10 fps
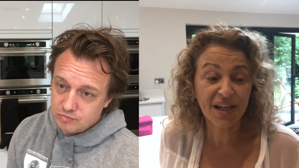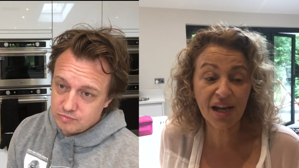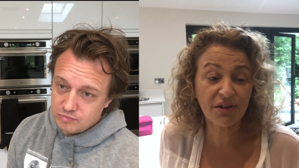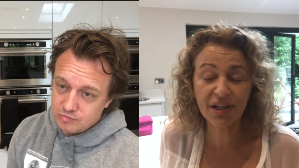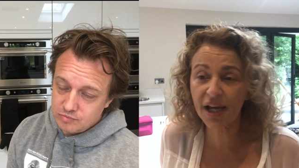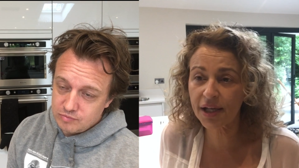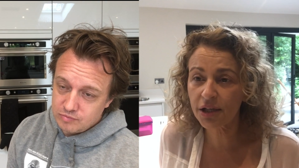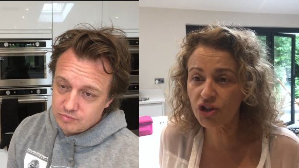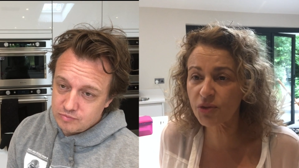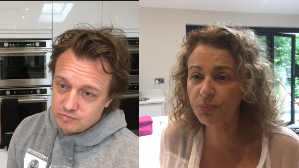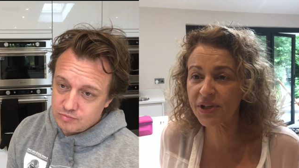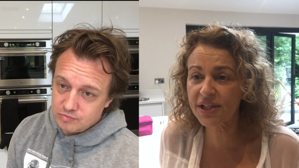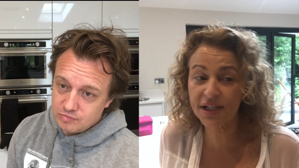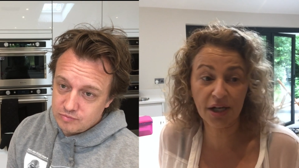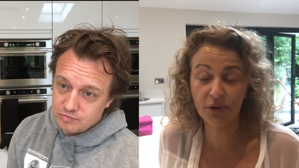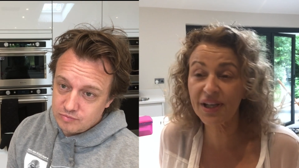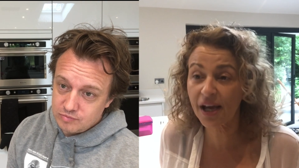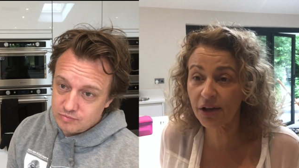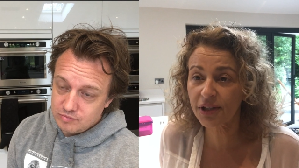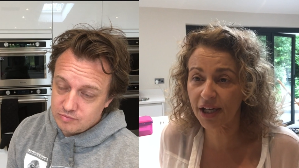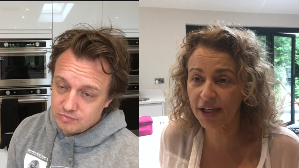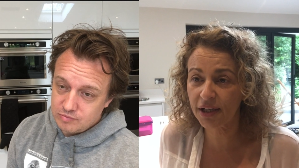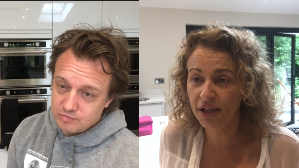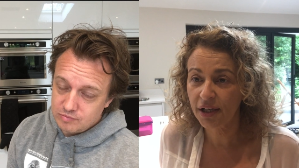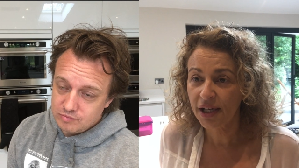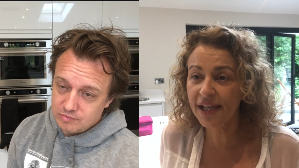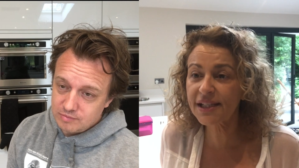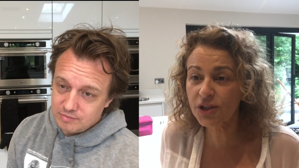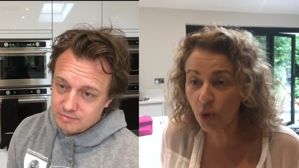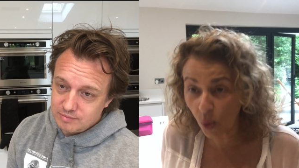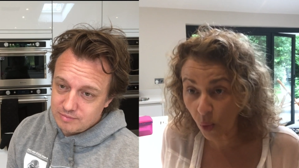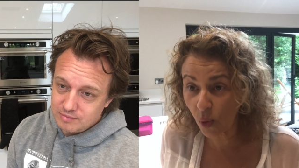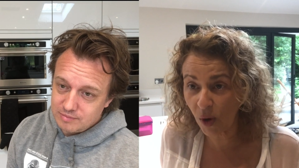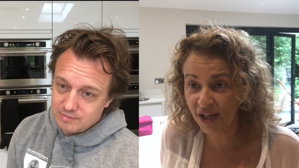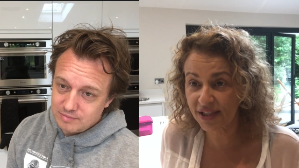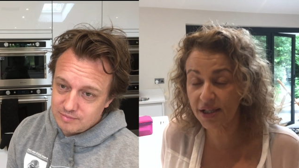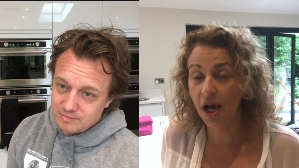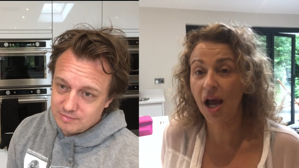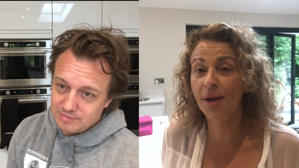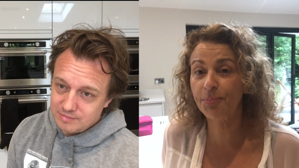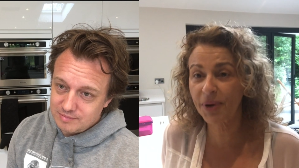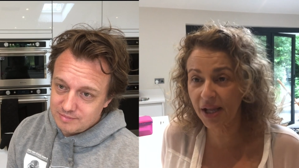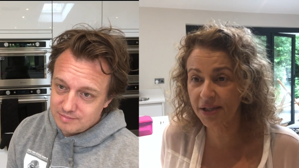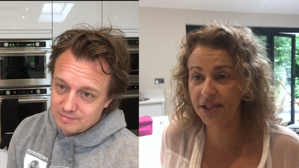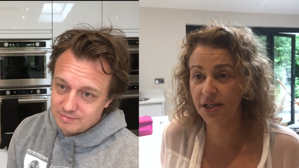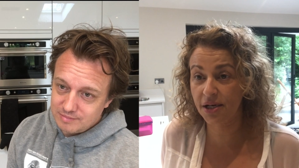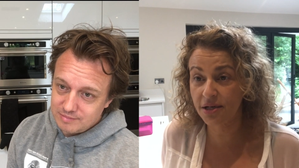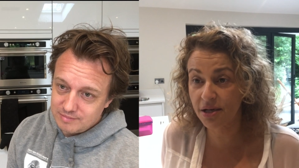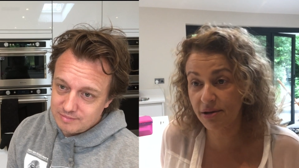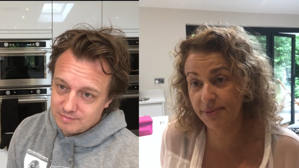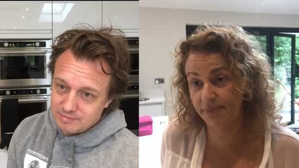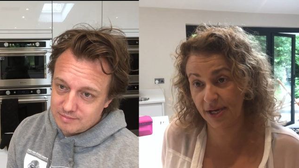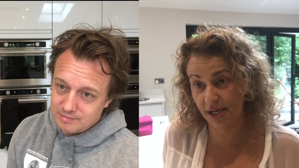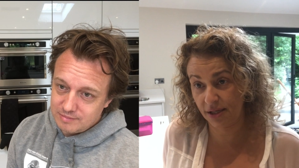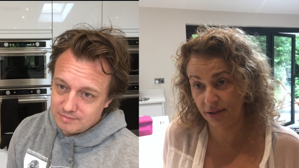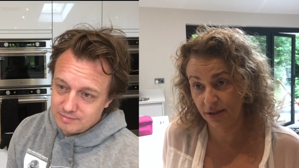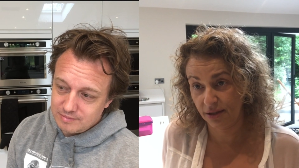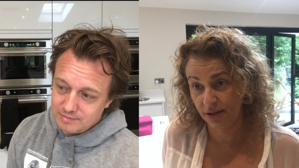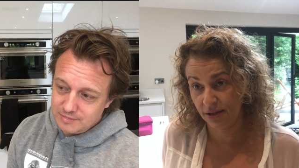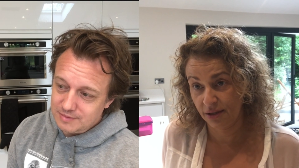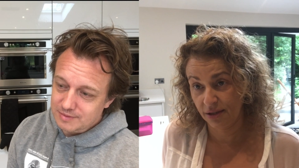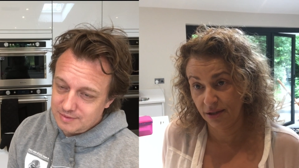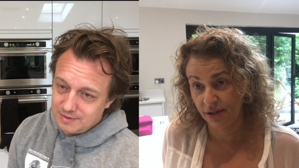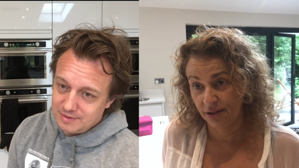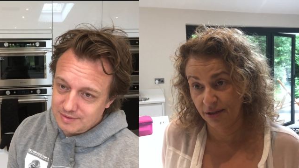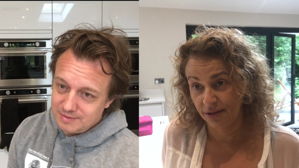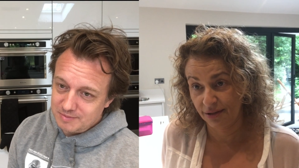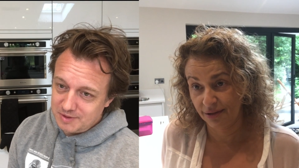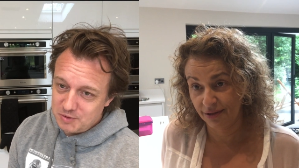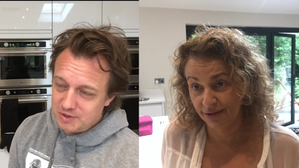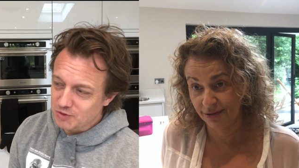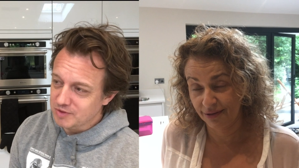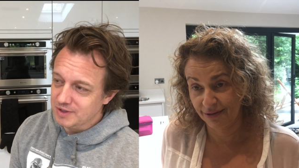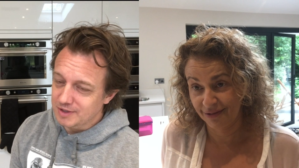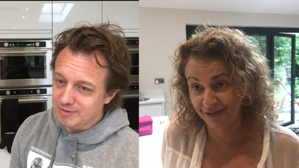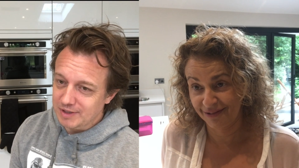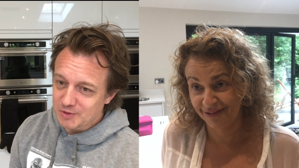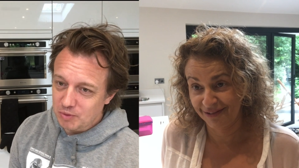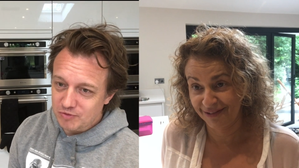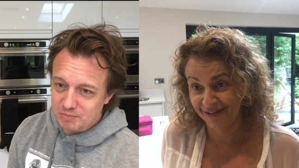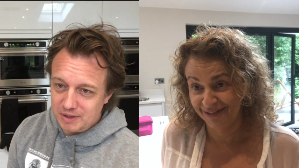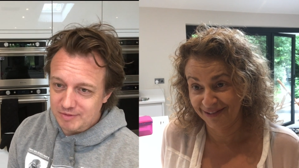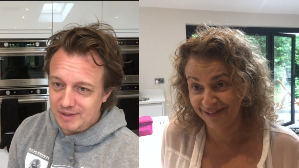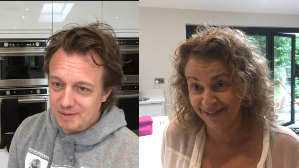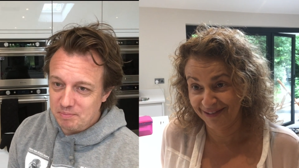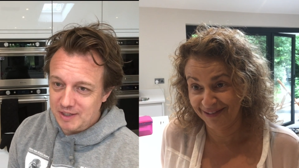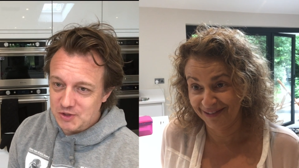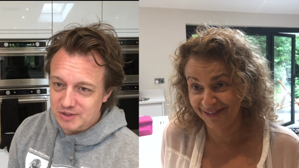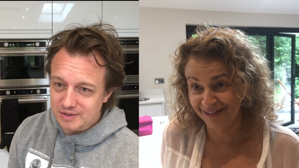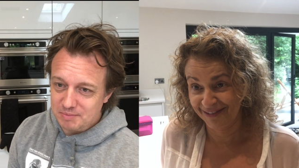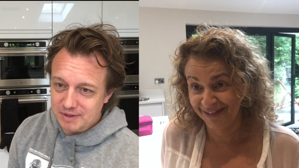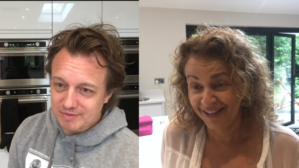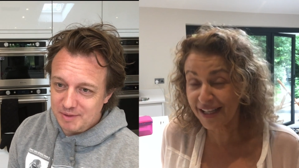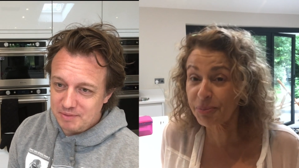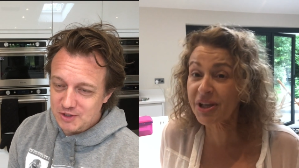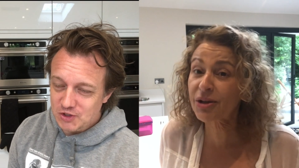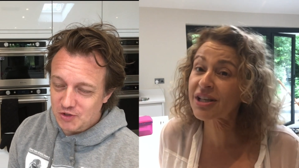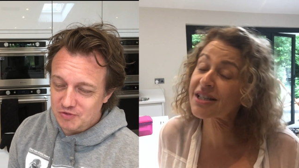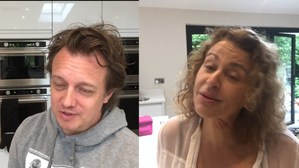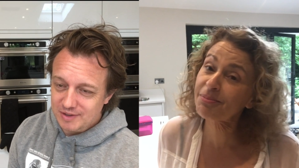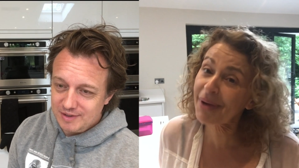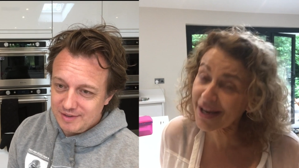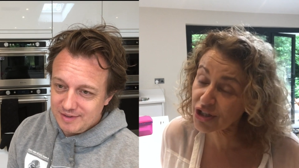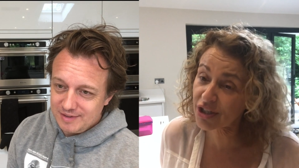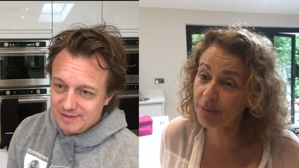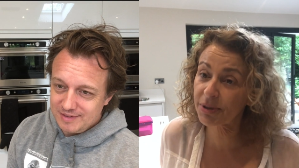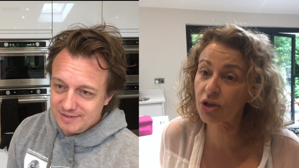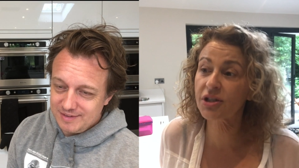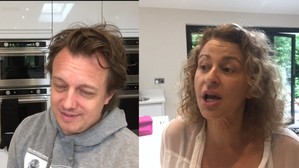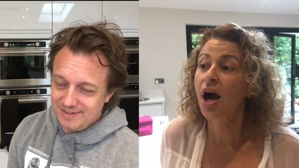Speaker 1: yeah, okay. Just breezily go, yeah, okay. It is always a bloody nightmare.
Speaker 2: Mm. Well, that was a sort of turnaround. You went from being really compassionate to being really yeah, pissed off. It's
Speaker 1: compassionate because